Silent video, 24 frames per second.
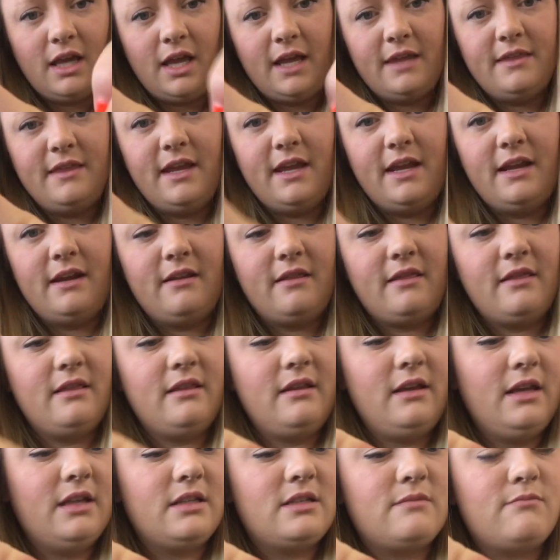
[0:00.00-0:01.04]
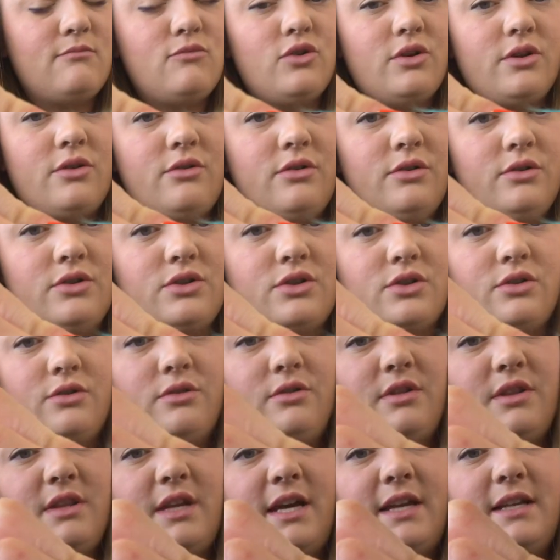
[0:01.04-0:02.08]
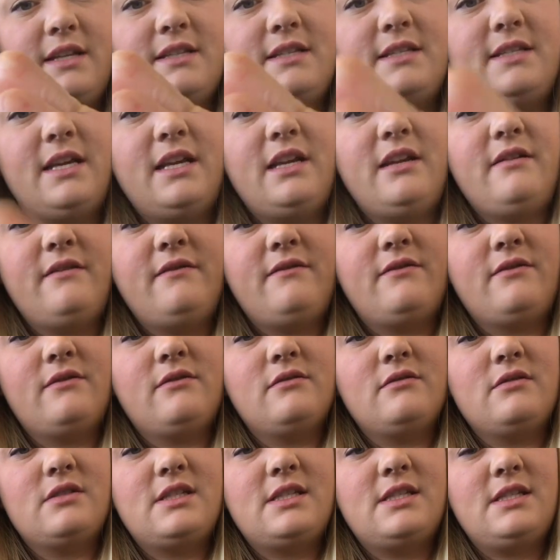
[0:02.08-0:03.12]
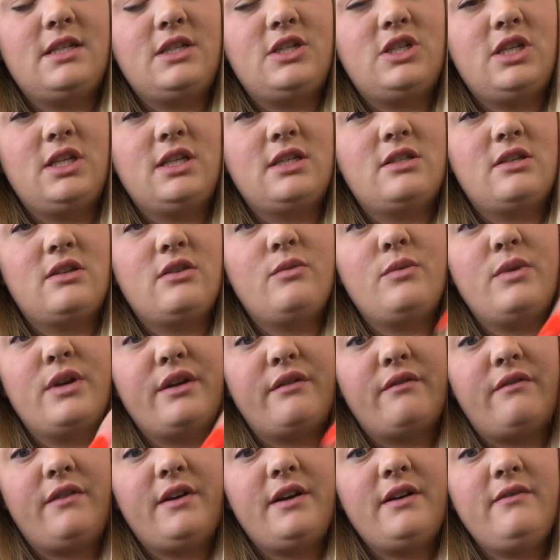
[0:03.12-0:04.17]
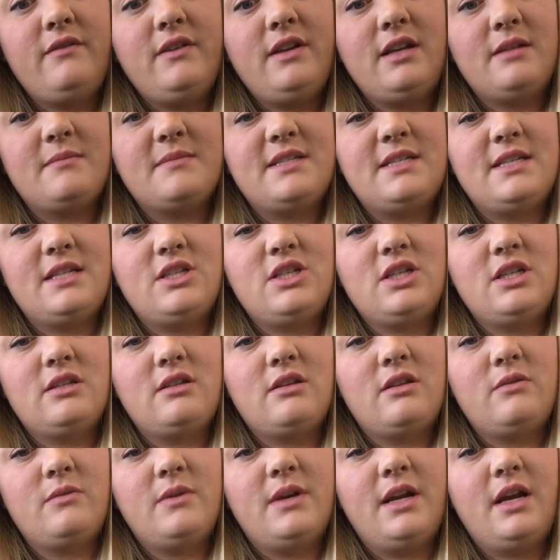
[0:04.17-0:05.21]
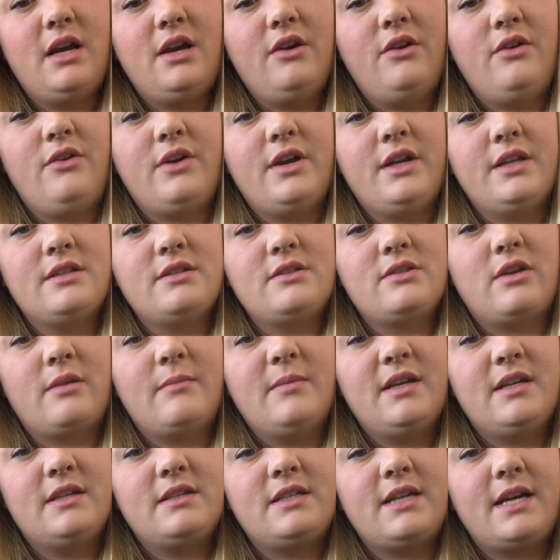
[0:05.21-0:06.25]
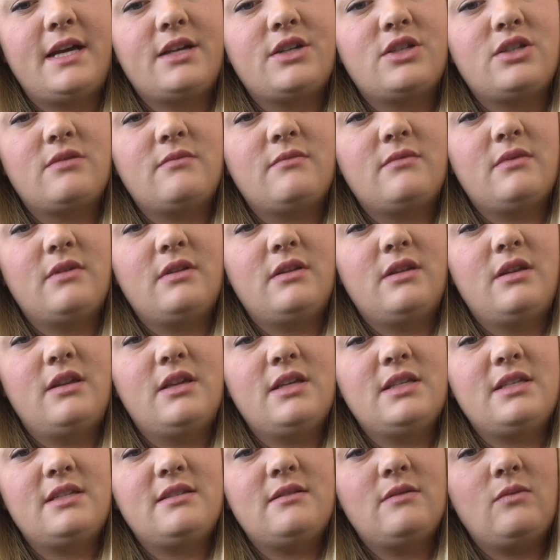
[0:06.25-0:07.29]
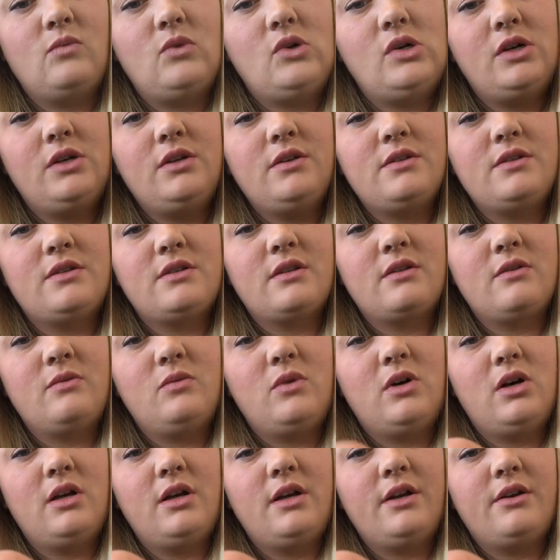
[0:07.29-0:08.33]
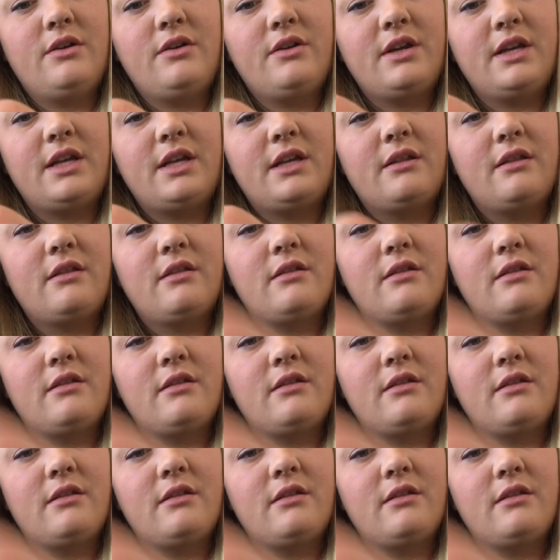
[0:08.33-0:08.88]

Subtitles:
And then it's more crucial that instead of stitching to the one in front of it, I'm stitching to the one under it. So I'm going to attach this wall to the wall underneath.